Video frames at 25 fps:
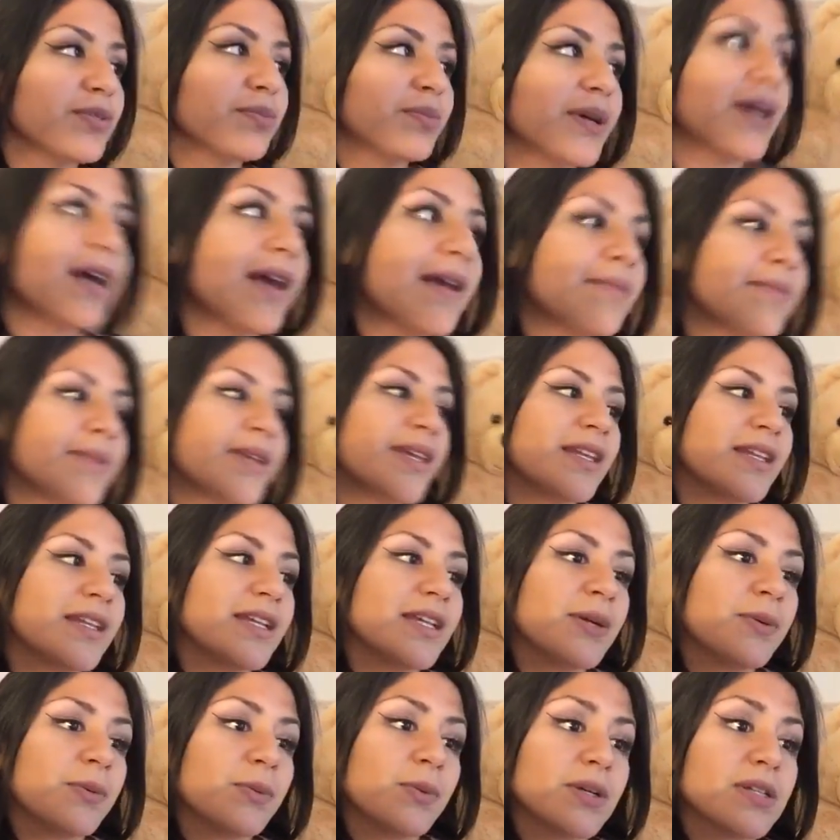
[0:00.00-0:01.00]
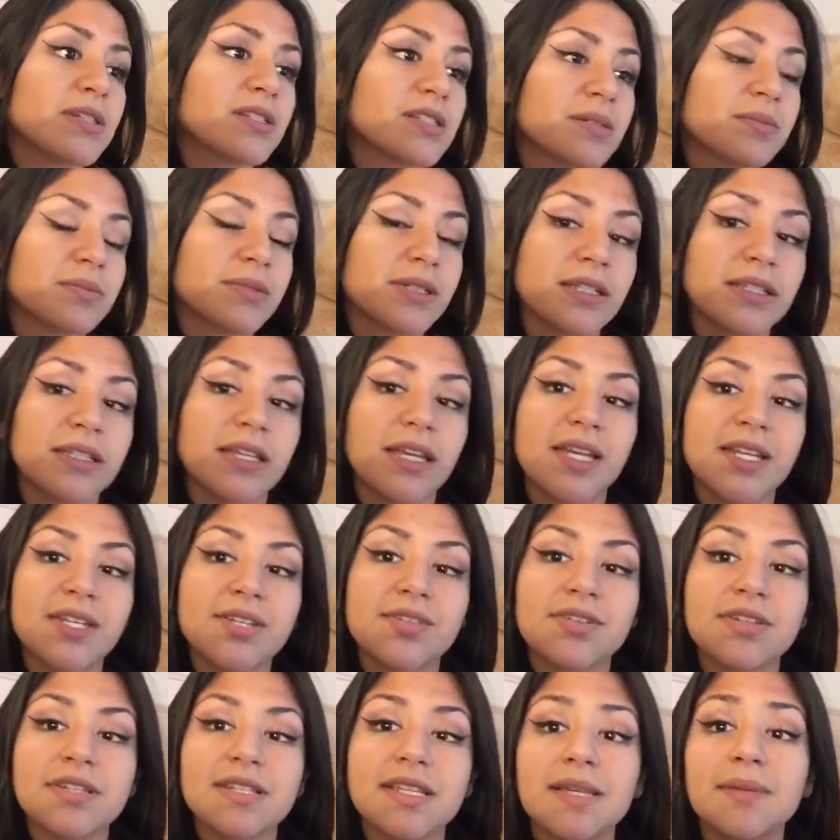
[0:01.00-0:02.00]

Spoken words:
but I mean, it was something dangerous.